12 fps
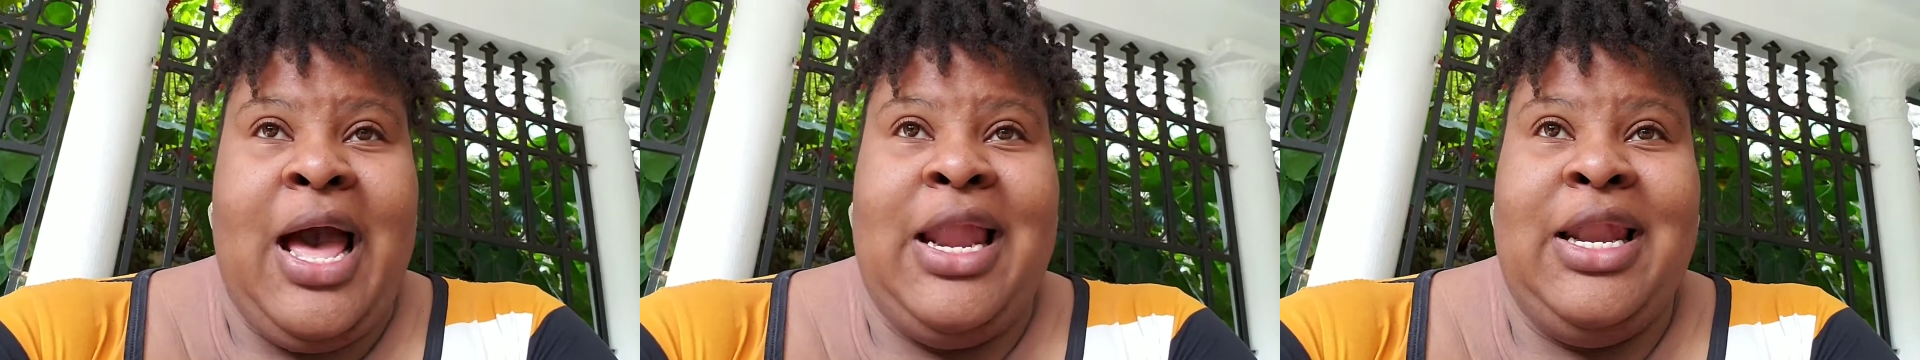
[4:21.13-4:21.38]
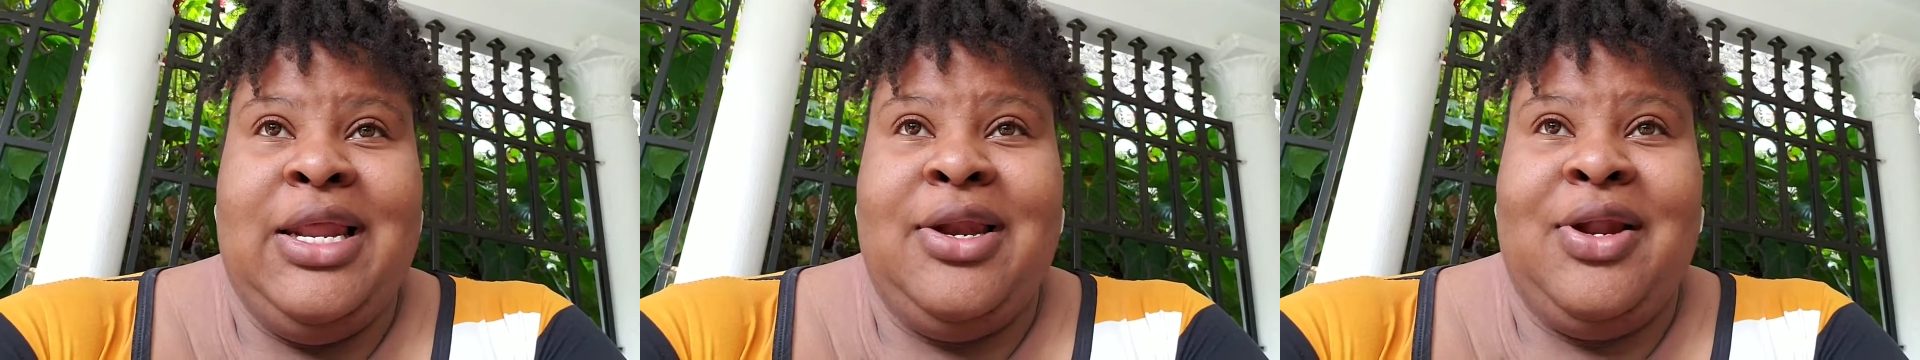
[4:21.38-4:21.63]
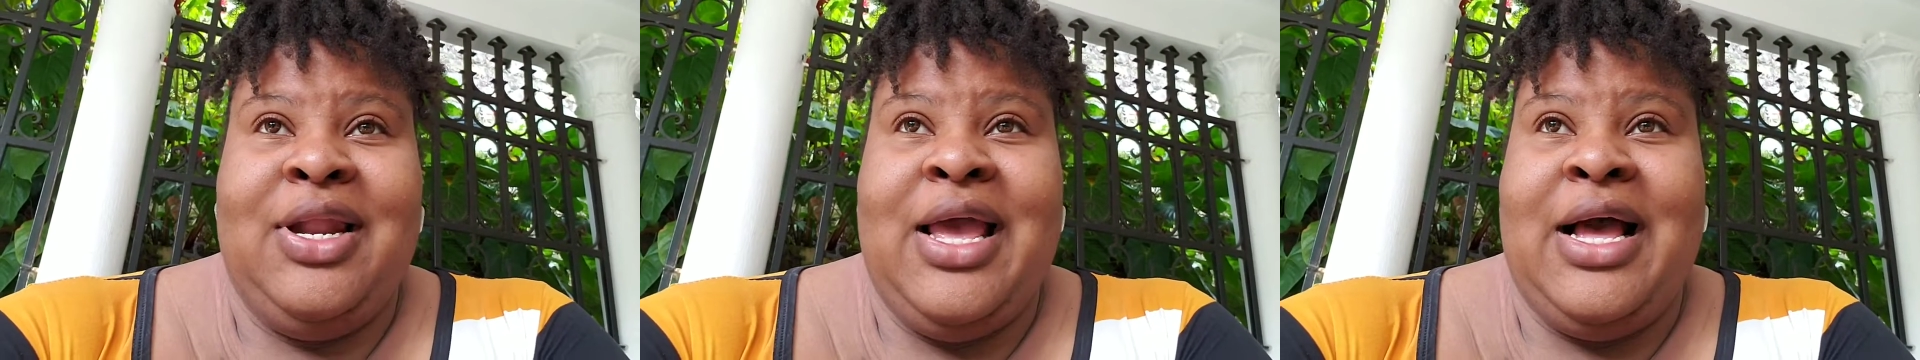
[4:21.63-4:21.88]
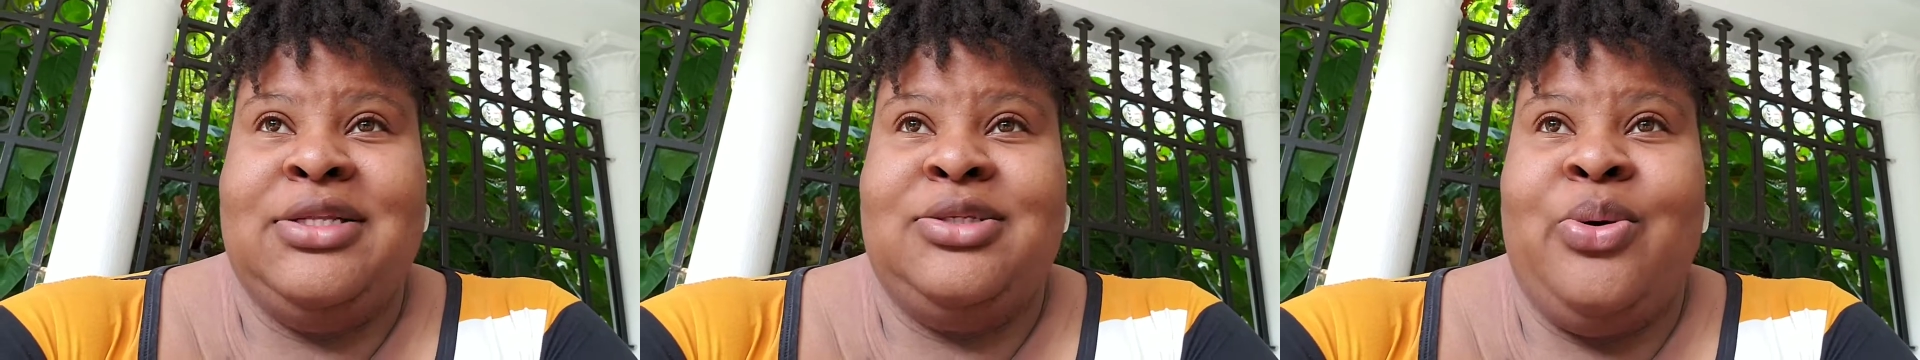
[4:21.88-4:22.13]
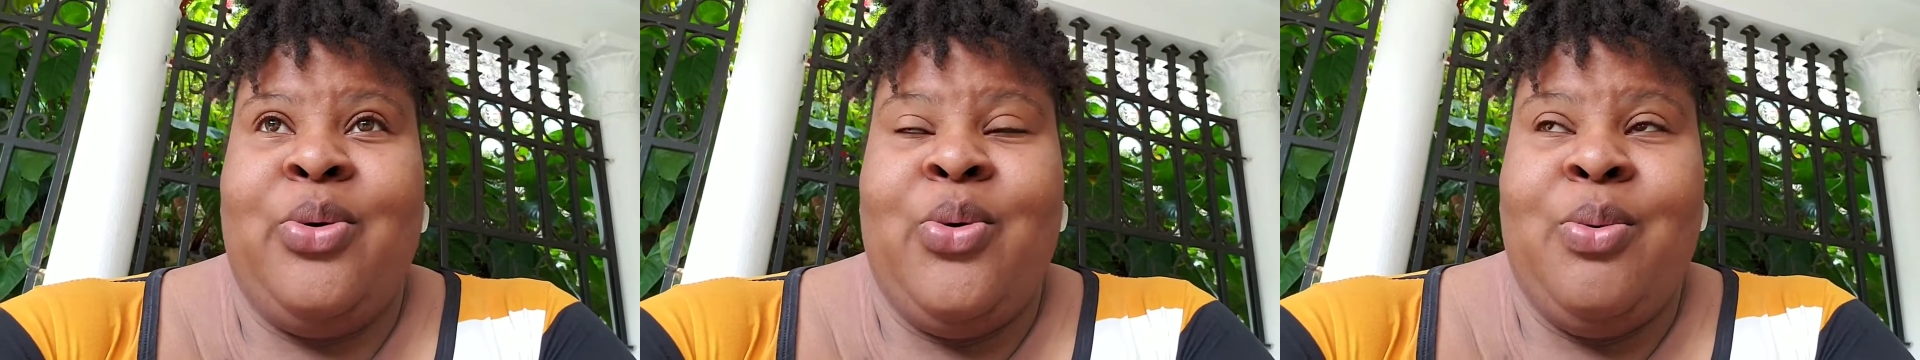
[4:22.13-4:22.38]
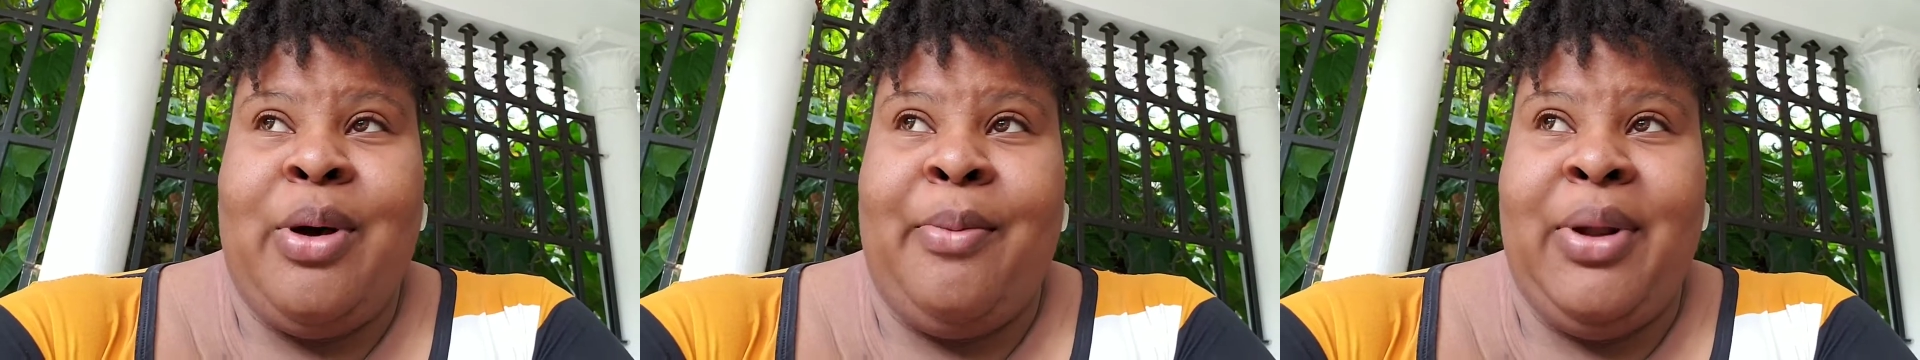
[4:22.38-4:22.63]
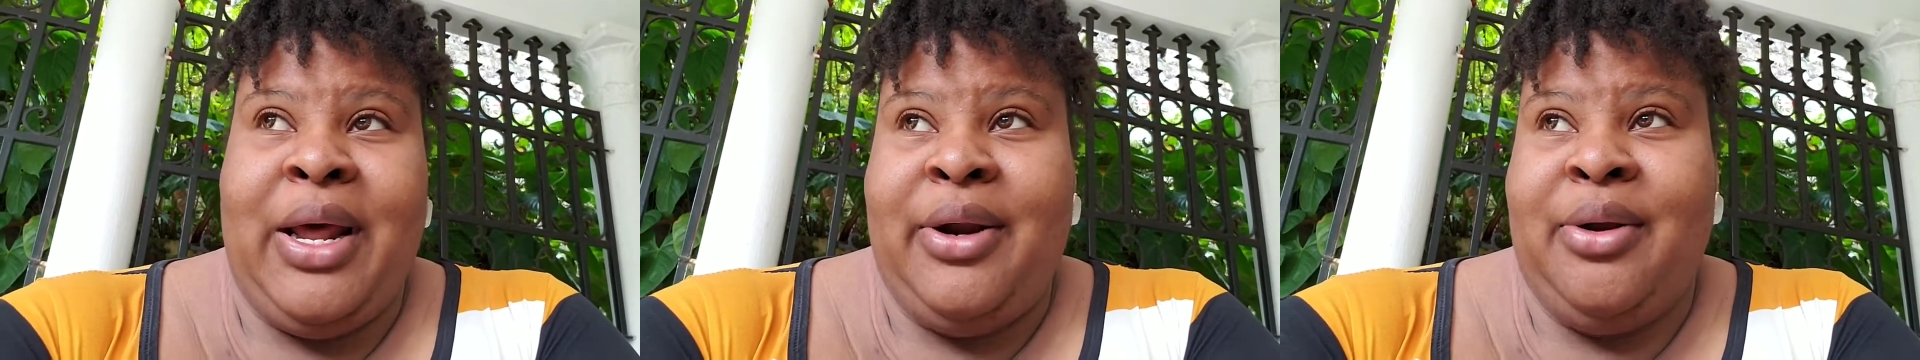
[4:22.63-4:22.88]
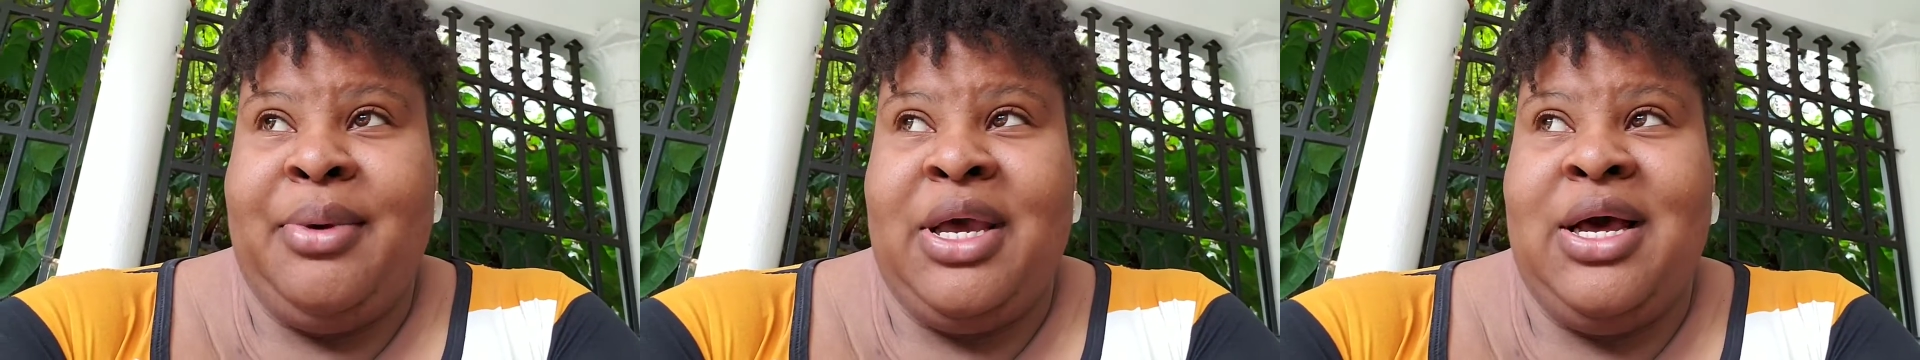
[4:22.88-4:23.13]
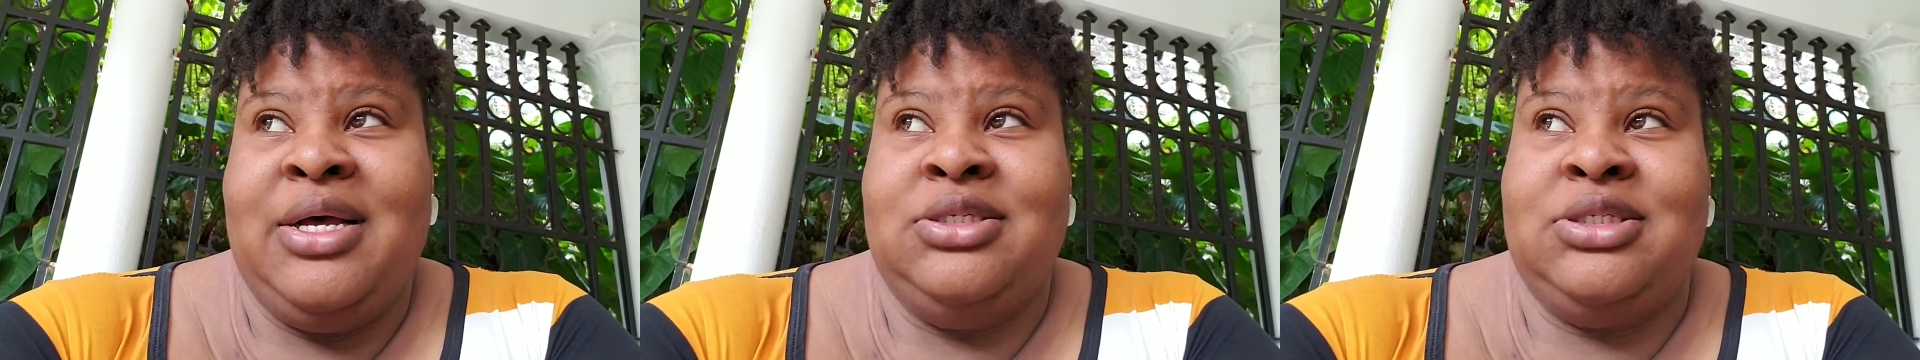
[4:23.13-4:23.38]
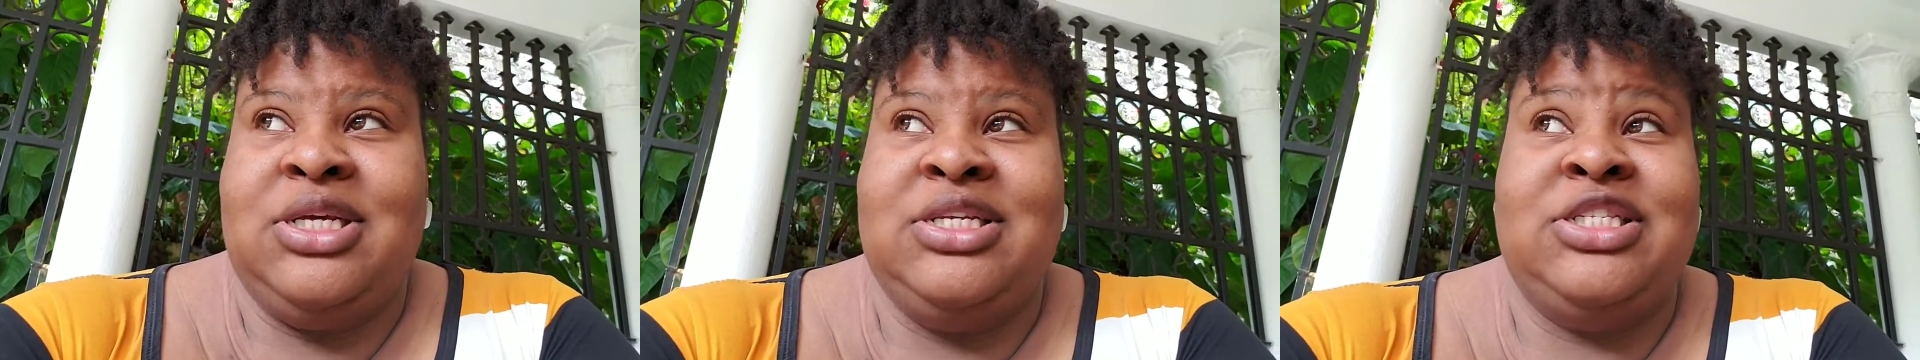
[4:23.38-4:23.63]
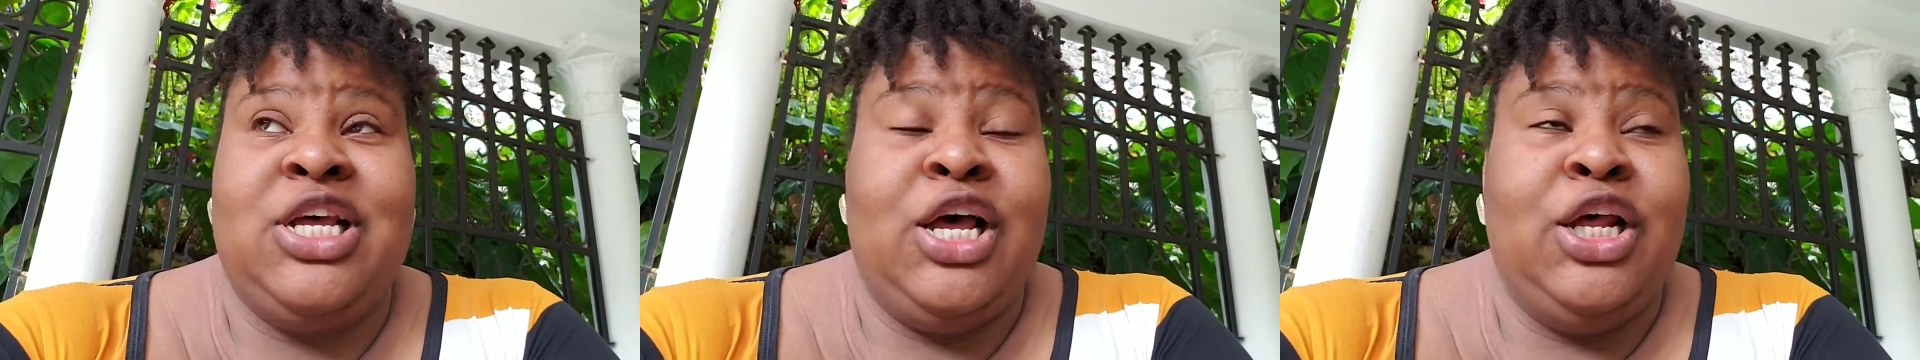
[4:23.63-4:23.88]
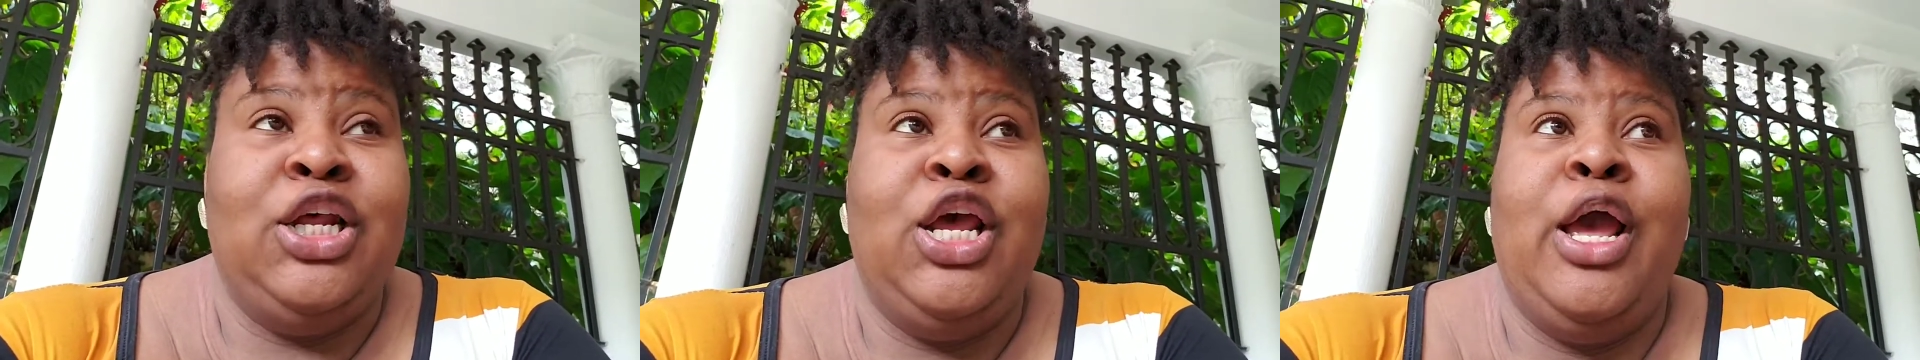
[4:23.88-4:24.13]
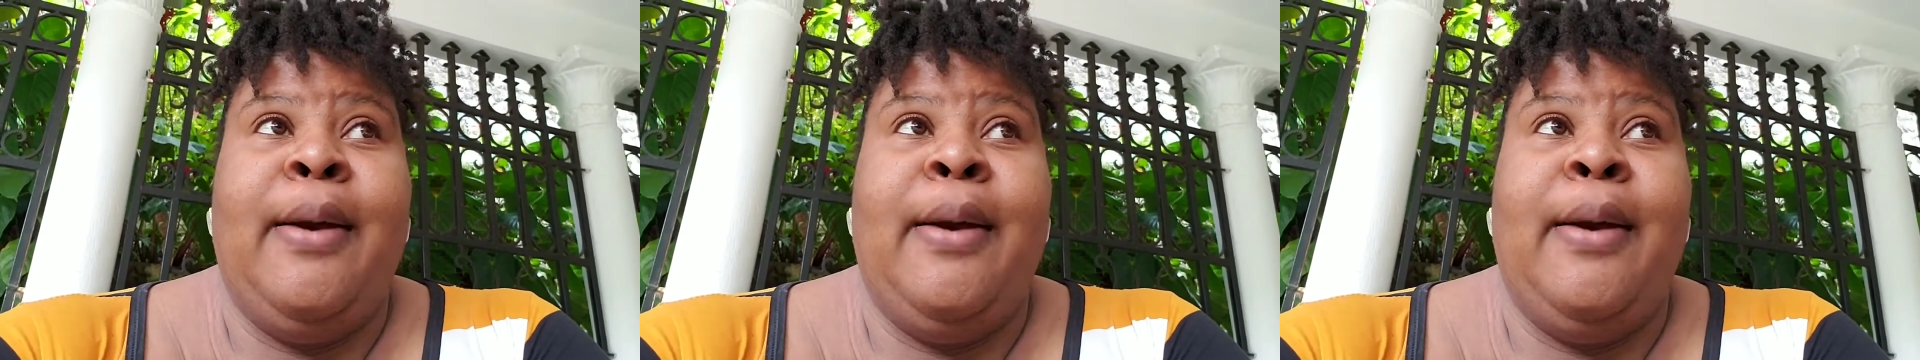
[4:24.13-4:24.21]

I literally had to hold my bladder because it's a